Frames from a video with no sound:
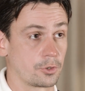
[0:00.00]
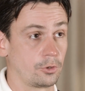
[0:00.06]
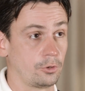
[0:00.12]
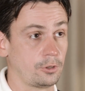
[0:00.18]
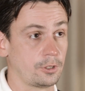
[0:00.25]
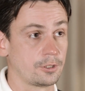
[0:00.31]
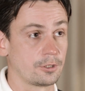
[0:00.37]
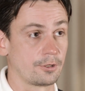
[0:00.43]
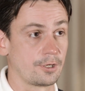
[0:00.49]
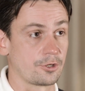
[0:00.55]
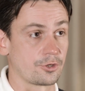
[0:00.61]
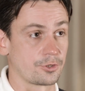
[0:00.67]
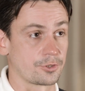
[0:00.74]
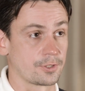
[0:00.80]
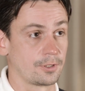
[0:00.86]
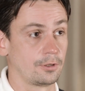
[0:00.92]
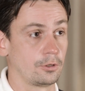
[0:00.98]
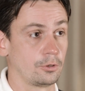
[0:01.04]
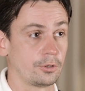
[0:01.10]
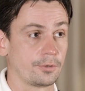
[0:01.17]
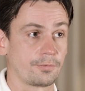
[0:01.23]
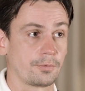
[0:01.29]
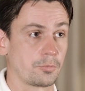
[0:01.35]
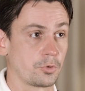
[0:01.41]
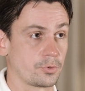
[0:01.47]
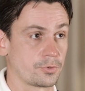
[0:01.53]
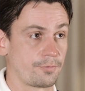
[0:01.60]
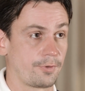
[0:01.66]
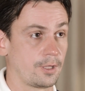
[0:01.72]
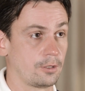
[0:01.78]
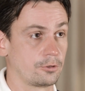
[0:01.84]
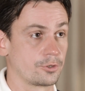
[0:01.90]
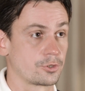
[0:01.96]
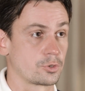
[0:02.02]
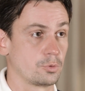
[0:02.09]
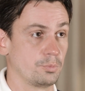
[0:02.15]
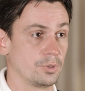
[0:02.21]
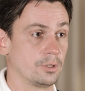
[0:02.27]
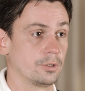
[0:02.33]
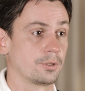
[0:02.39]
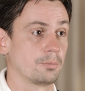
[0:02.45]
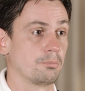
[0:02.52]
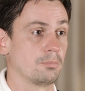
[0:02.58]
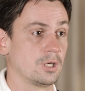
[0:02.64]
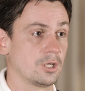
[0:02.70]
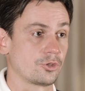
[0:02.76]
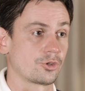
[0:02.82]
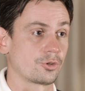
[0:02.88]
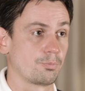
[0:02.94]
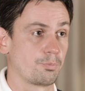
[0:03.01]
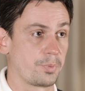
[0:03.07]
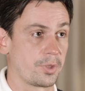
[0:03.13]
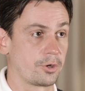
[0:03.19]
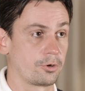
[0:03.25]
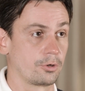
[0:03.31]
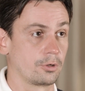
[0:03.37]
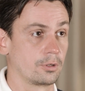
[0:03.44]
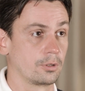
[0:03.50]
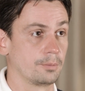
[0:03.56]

early iterations and learned from those failures to build a much better,